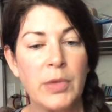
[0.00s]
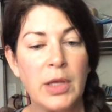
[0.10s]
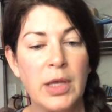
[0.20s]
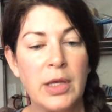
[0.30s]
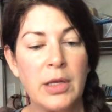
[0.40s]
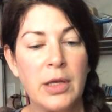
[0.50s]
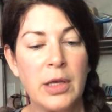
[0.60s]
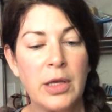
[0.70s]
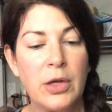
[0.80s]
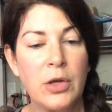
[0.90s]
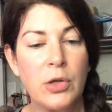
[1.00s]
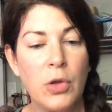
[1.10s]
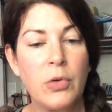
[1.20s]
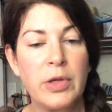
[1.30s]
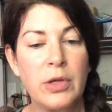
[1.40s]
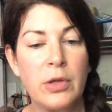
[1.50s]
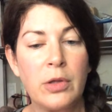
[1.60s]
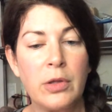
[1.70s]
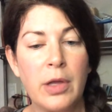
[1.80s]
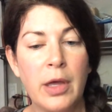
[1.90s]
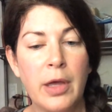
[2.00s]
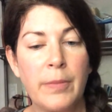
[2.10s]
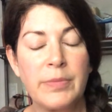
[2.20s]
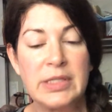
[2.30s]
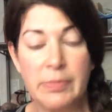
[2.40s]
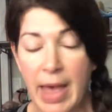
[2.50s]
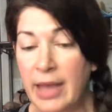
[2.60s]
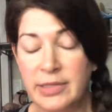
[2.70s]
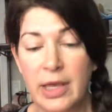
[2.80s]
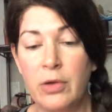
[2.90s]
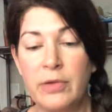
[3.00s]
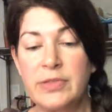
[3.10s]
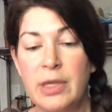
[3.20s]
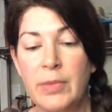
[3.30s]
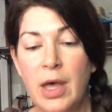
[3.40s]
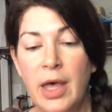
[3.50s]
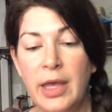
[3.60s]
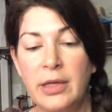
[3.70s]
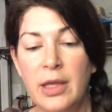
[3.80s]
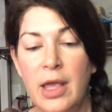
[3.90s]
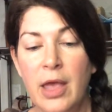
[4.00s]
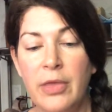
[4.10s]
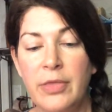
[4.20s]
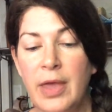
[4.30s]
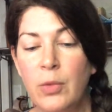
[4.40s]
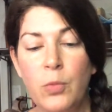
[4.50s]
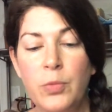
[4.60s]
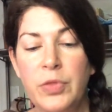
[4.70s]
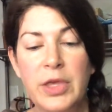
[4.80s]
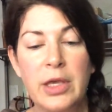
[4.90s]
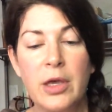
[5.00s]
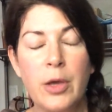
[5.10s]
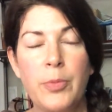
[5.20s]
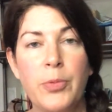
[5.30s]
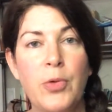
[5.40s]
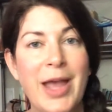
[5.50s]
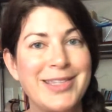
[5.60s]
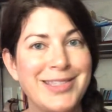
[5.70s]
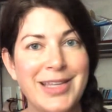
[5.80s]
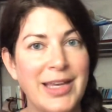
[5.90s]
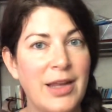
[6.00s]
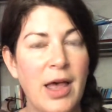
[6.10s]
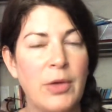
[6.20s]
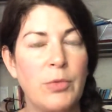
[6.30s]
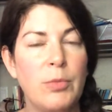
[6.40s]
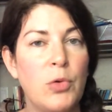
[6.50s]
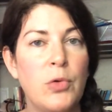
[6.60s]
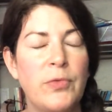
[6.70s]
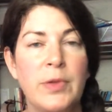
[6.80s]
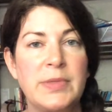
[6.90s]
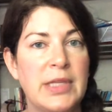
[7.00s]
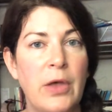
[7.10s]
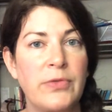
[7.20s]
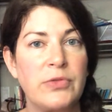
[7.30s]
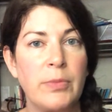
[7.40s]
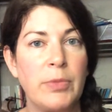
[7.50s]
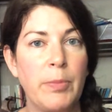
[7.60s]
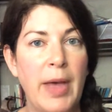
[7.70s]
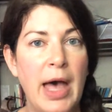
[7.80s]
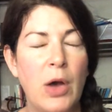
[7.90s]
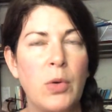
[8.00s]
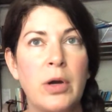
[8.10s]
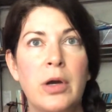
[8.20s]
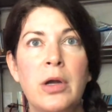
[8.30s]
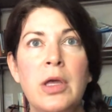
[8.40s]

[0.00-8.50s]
in a colonial smackdown of some kind, that the oppressed cannot remove themselves from the power